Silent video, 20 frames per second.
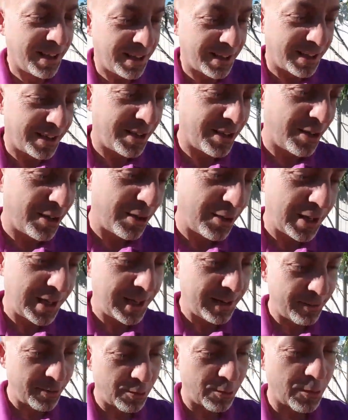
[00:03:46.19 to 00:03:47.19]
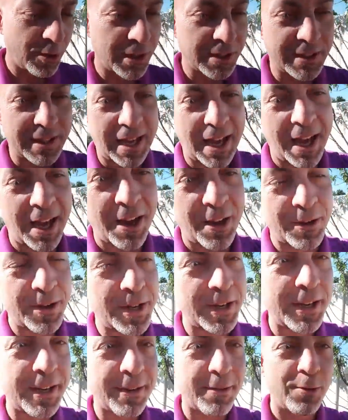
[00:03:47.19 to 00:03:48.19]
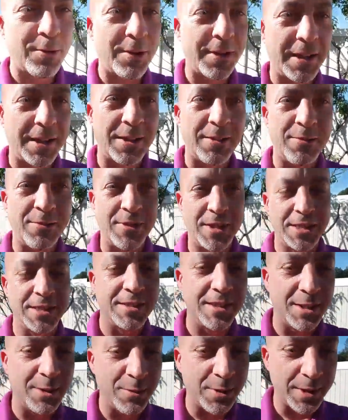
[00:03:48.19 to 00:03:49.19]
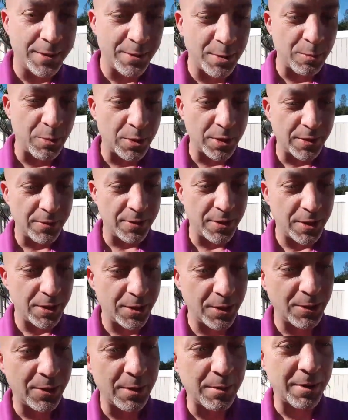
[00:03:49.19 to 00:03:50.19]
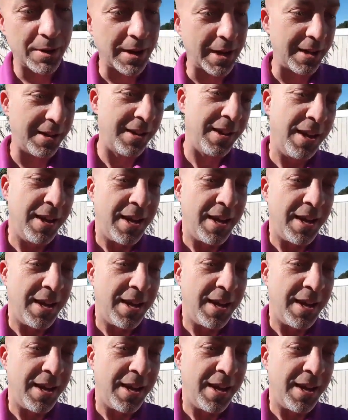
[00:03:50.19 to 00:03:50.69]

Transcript: you know, it never works out, and you never really convince anyone of your point of view, and and